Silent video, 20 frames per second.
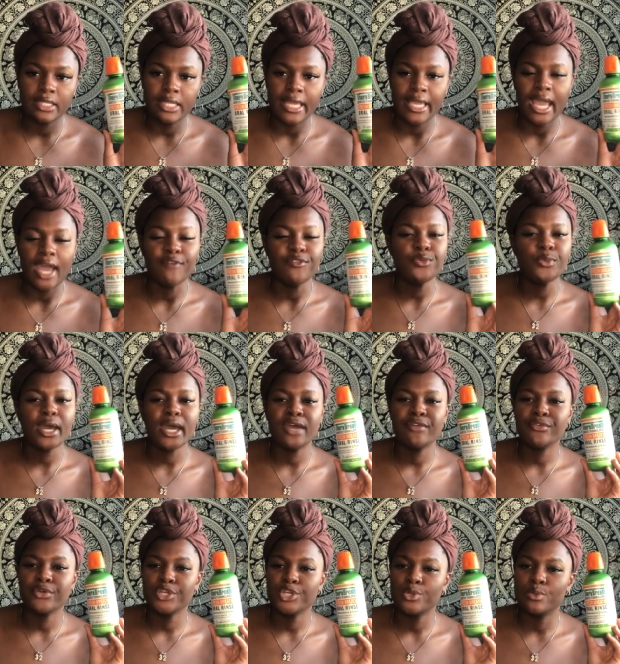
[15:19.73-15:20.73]
Like, have you
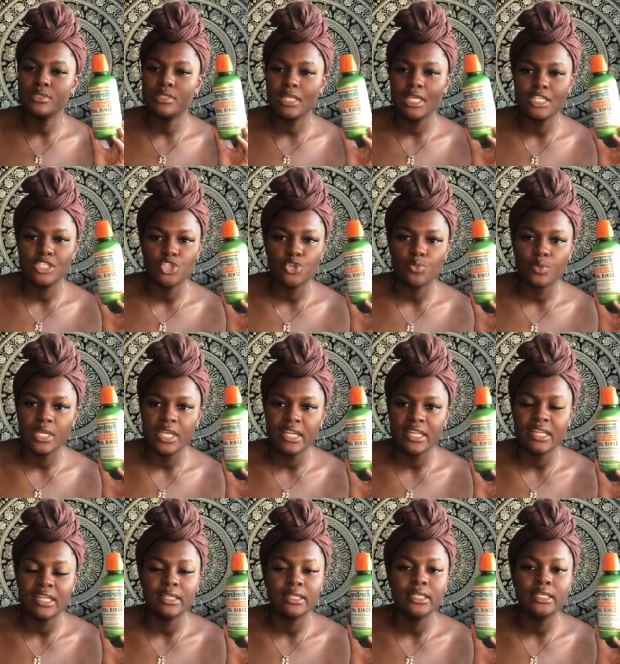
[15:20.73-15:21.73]
ever used Listerine
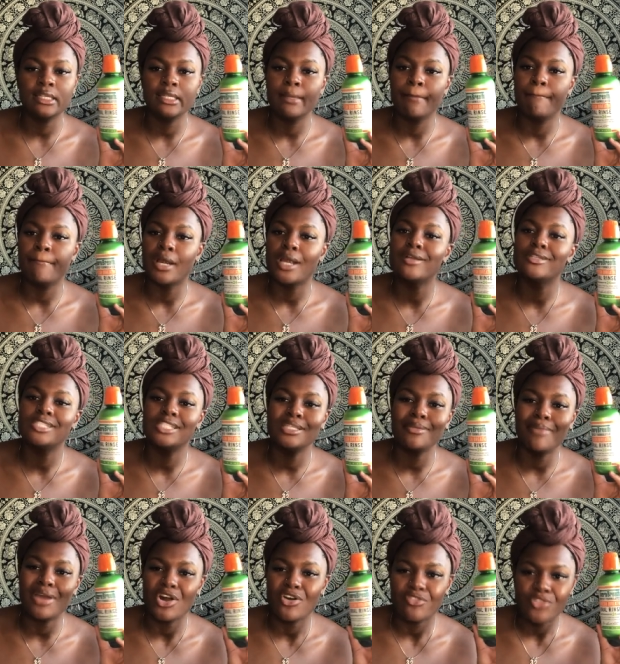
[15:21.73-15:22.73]
and it literally burnt
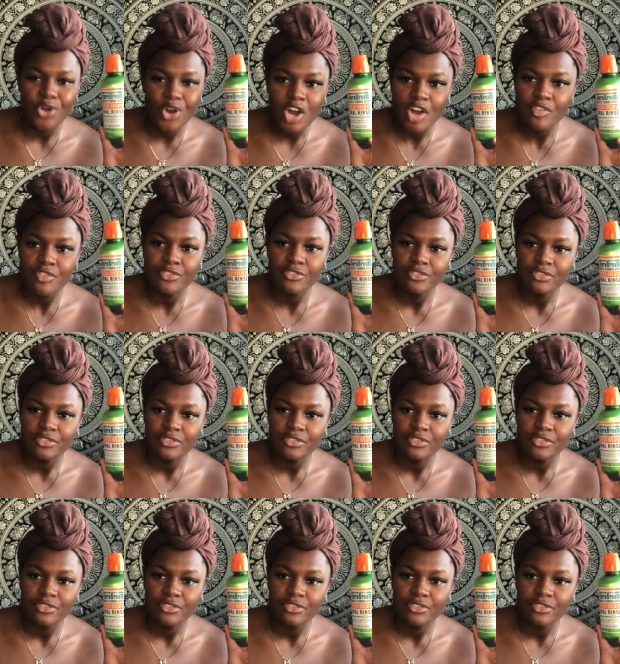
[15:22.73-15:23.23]
your mouth off?